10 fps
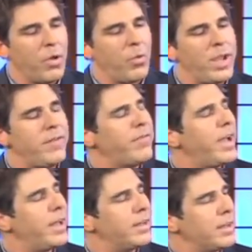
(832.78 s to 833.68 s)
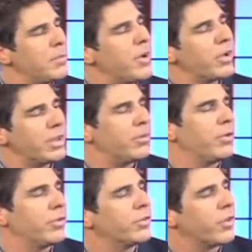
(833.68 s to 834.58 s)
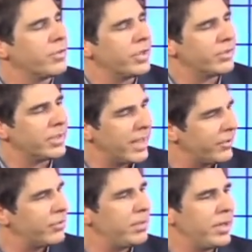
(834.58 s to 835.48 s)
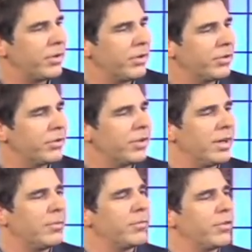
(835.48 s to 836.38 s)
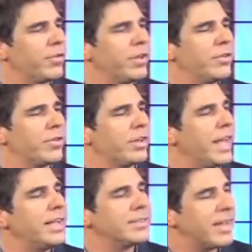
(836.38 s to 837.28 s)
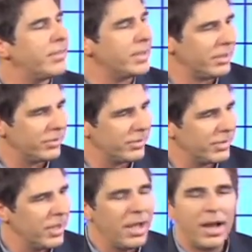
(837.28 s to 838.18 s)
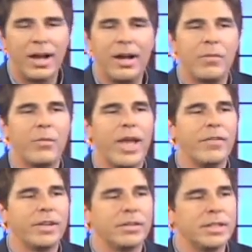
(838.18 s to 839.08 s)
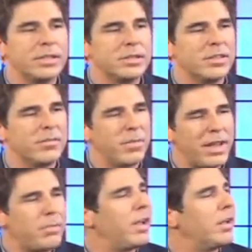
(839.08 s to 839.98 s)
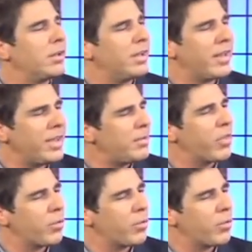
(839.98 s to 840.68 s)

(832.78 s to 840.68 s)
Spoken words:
we have had in the American Hypnosis Association guest speakers since the late 70s. We have a list of probably about